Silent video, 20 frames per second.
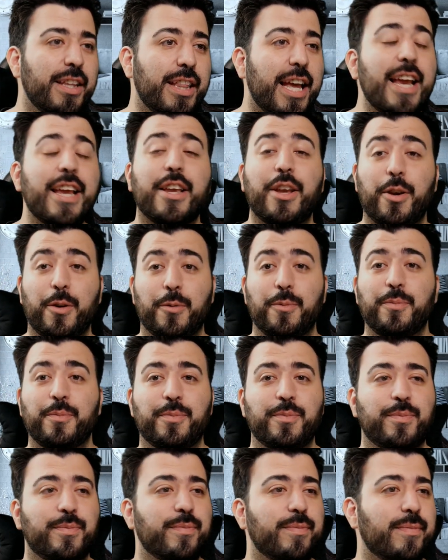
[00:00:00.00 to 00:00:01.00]
Thank you.
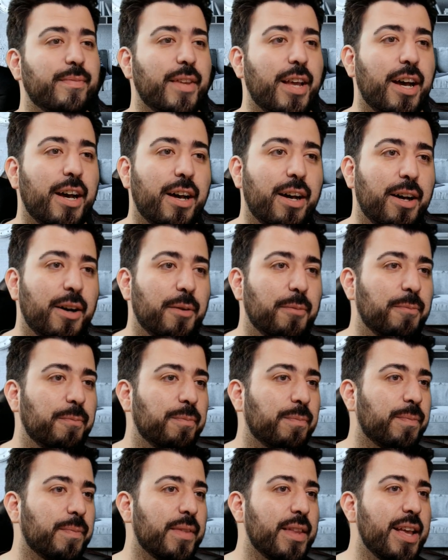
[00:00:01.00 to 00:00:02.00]
Um,